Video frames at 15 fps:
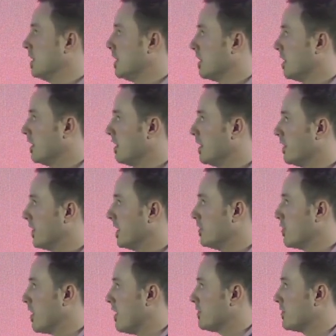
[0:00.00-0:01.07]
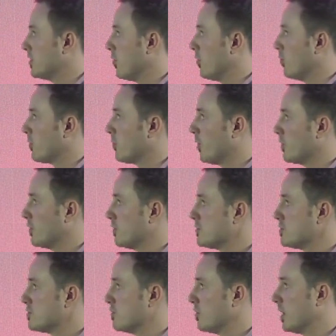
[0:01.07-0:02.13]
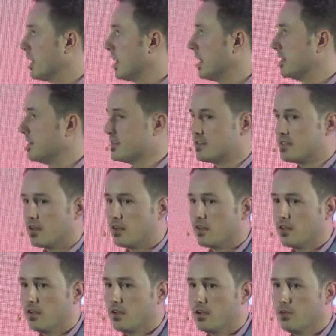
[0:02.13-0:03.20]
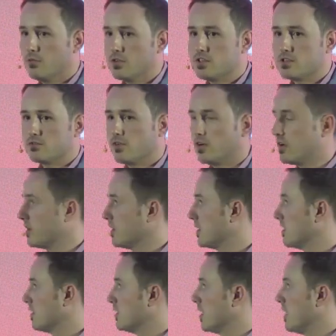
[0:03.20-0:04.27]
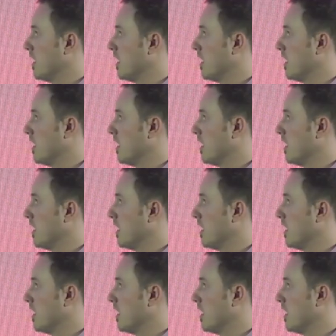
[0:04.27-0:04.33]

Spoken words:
Then you have the Open Model Zoo at the second link, which is very